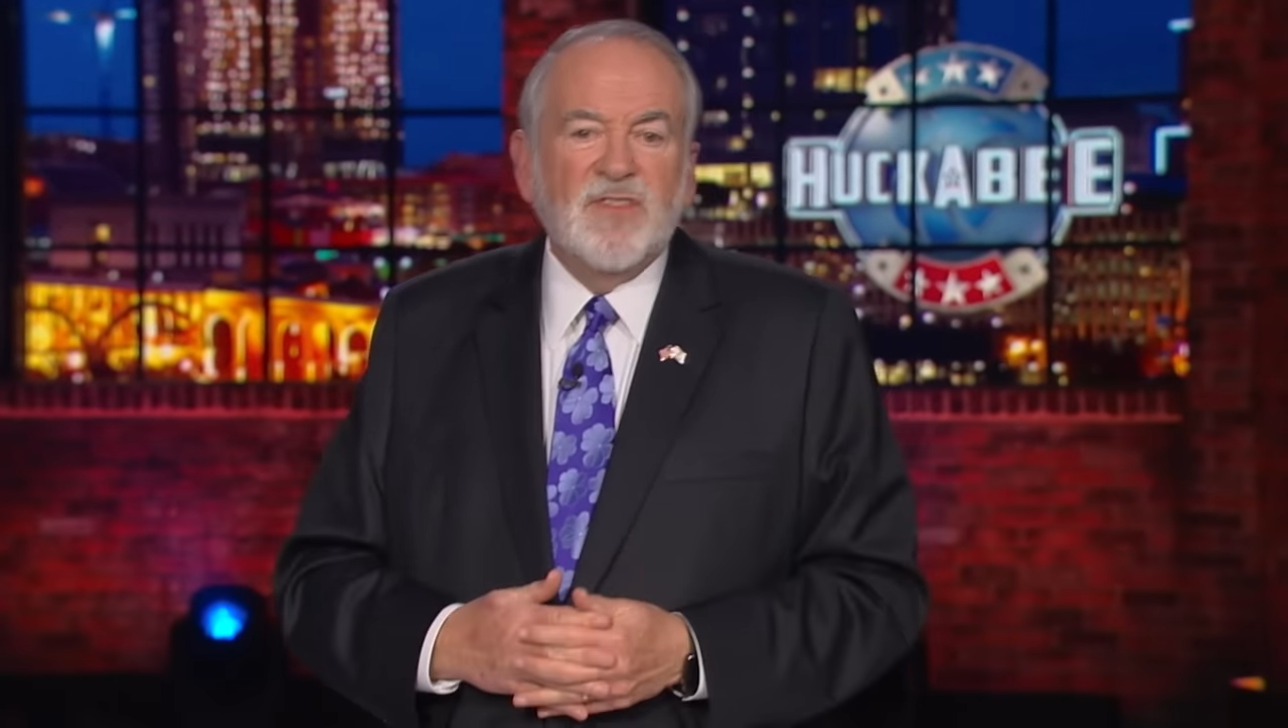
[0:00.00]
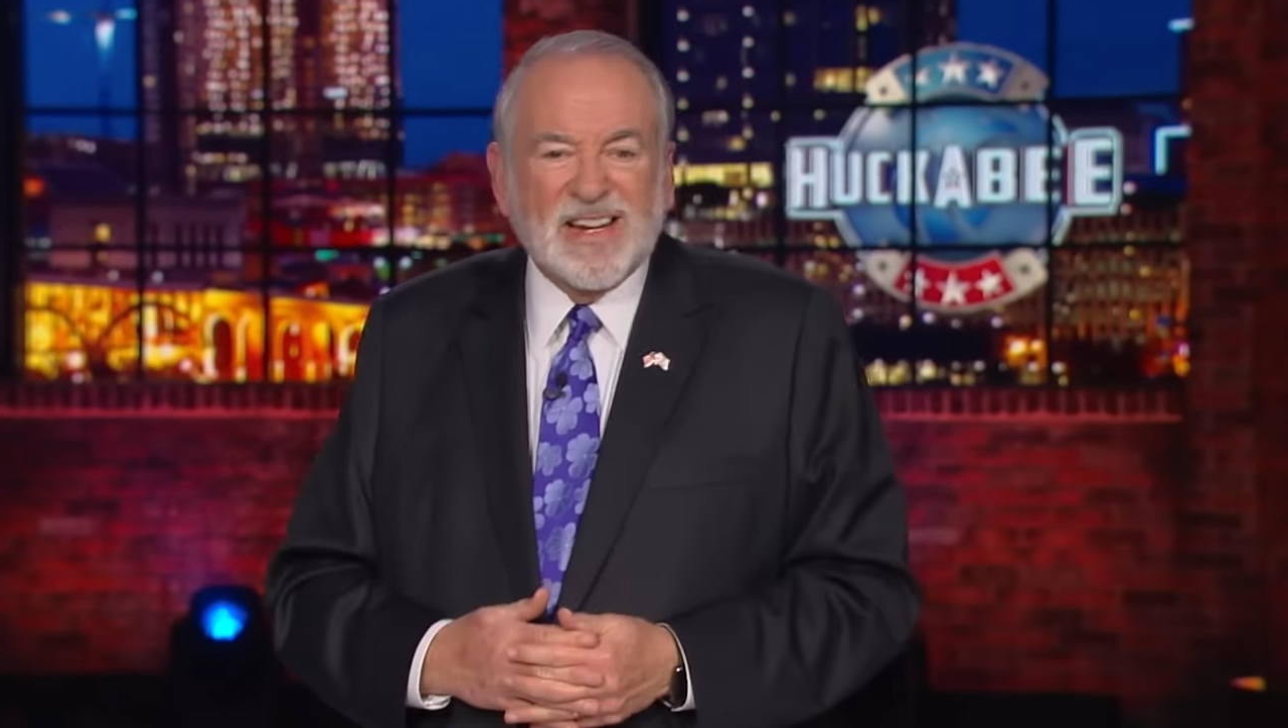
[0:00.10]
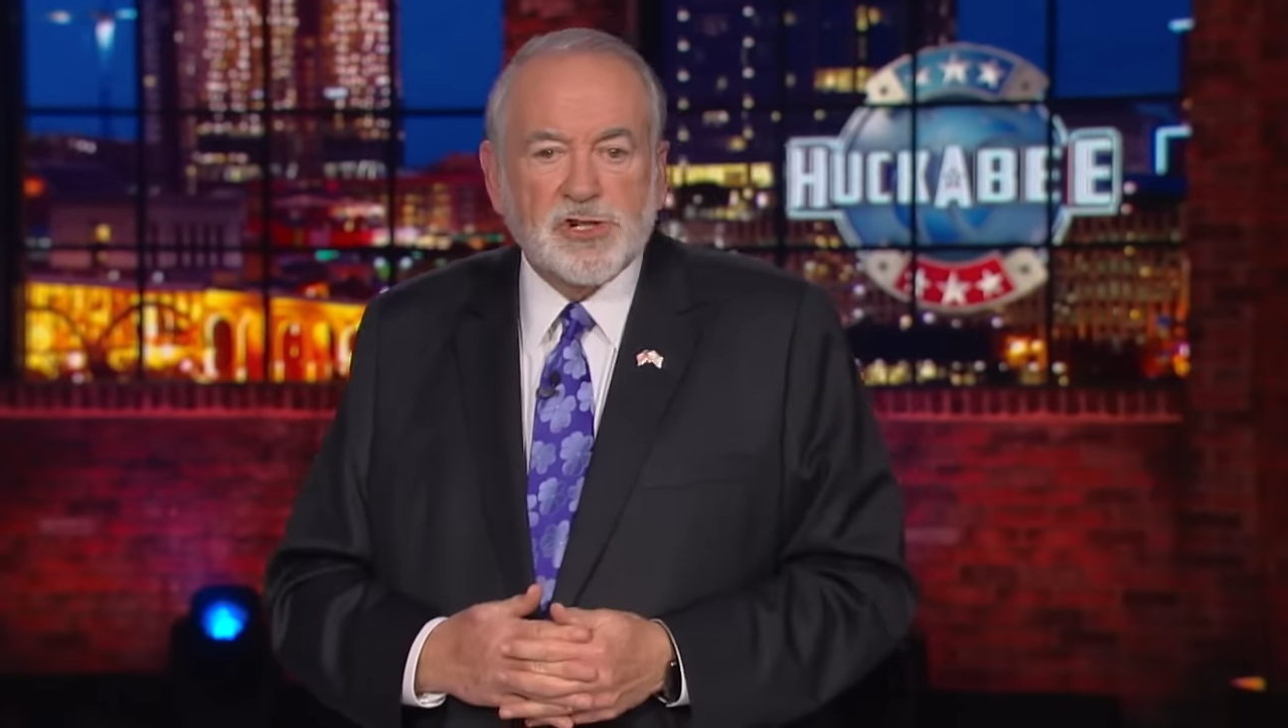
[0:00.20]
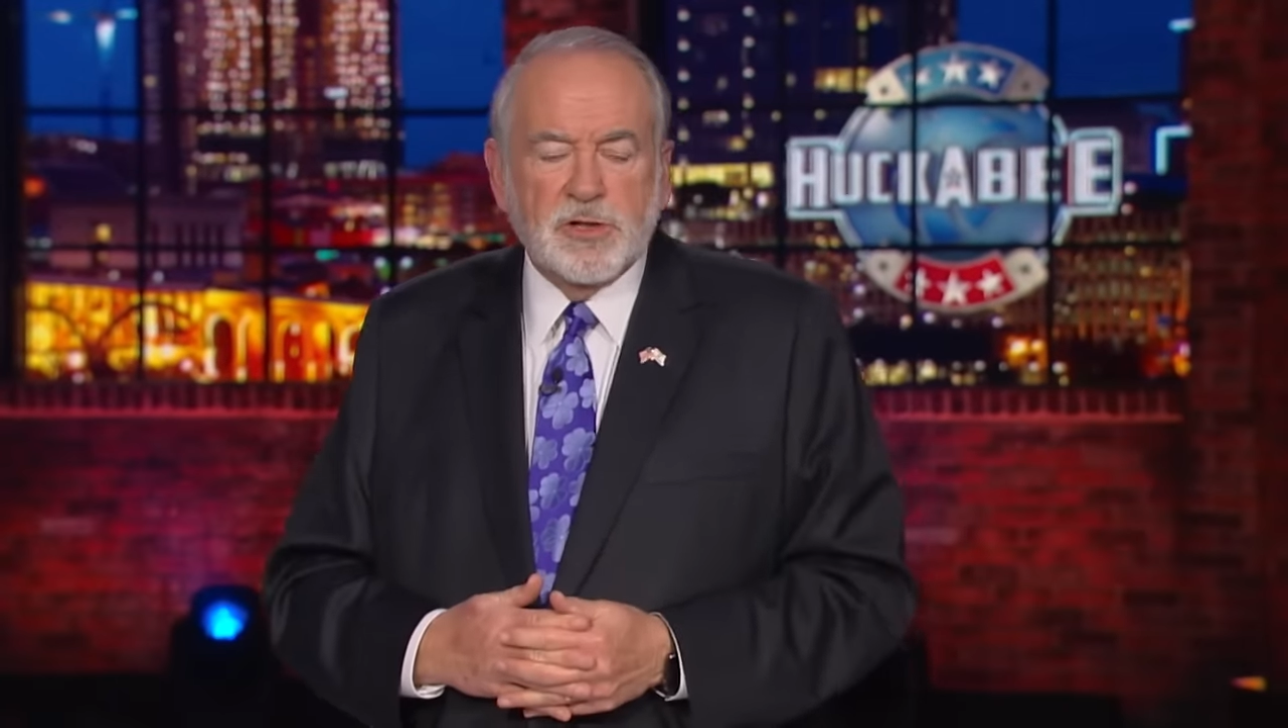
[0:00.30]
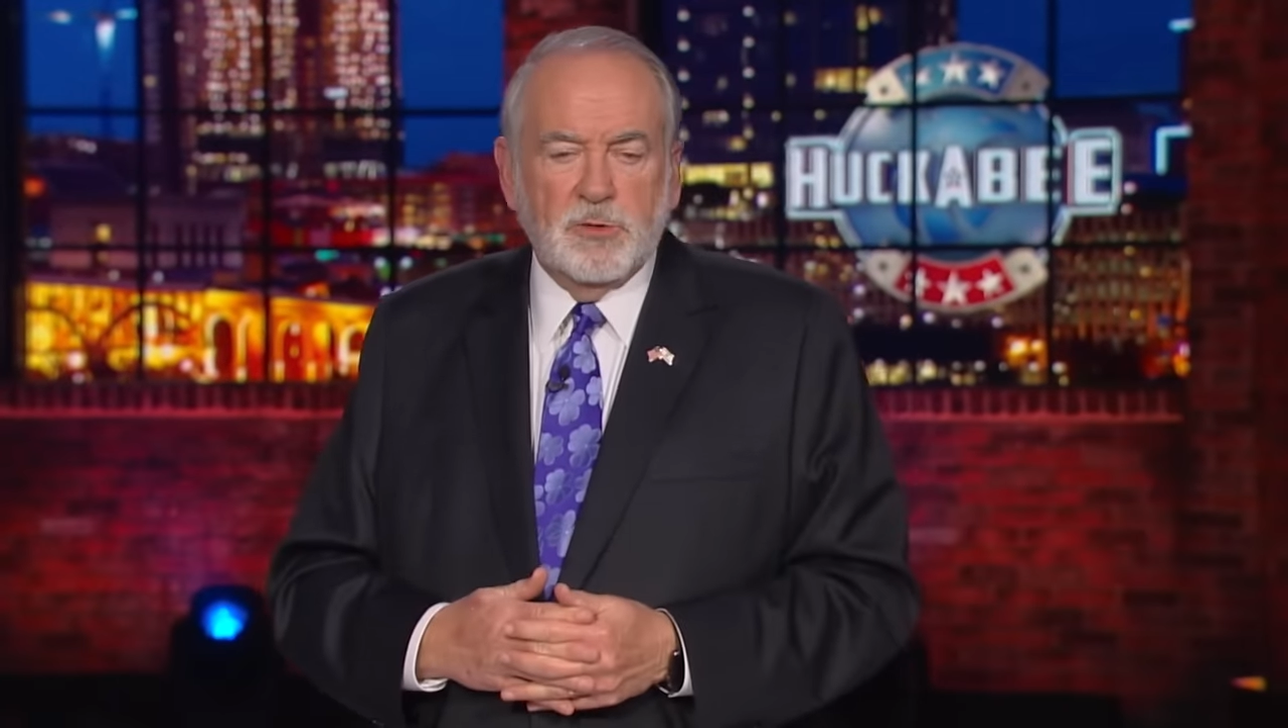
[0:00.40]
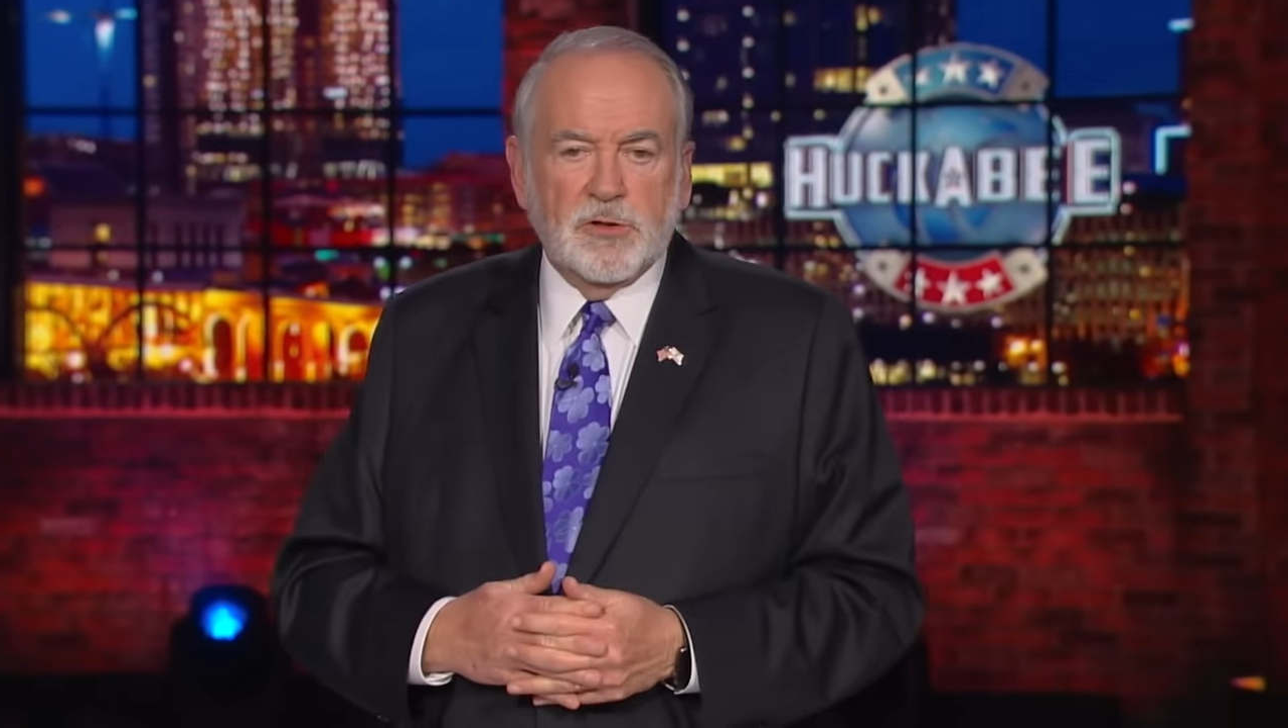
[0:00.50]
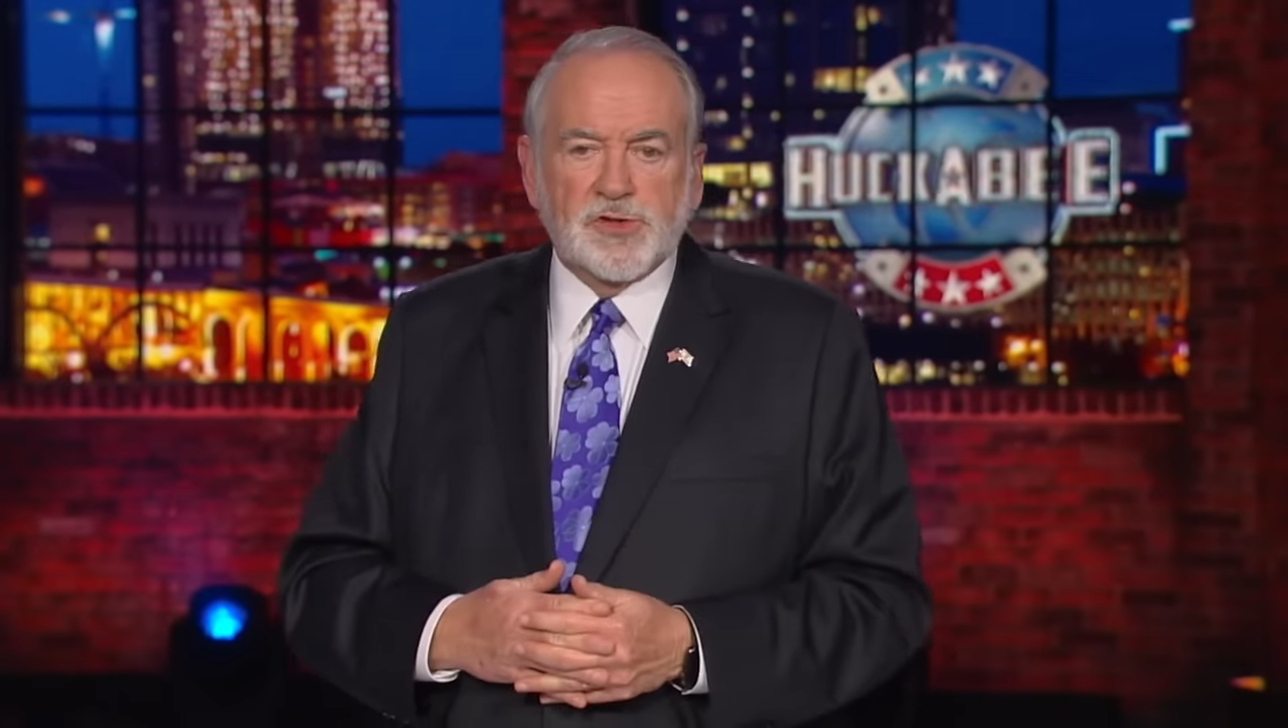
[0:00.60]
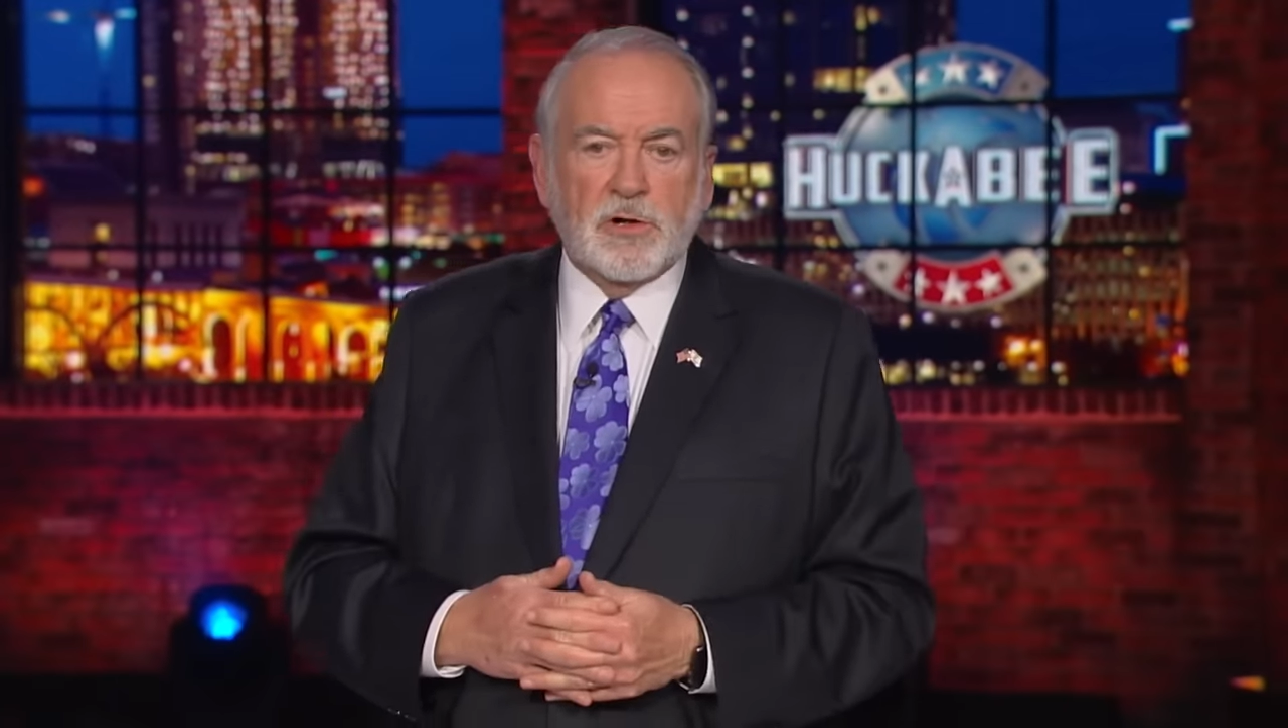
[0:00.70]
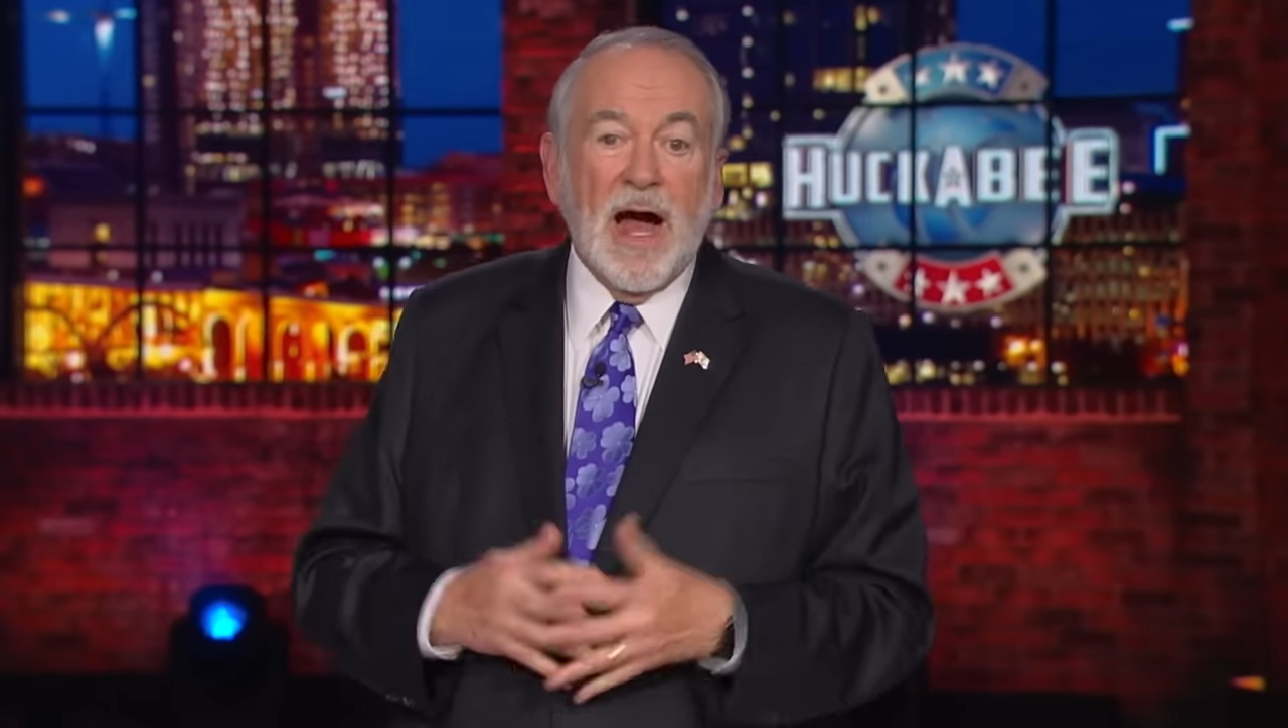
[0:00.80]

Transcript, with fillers: vegetables or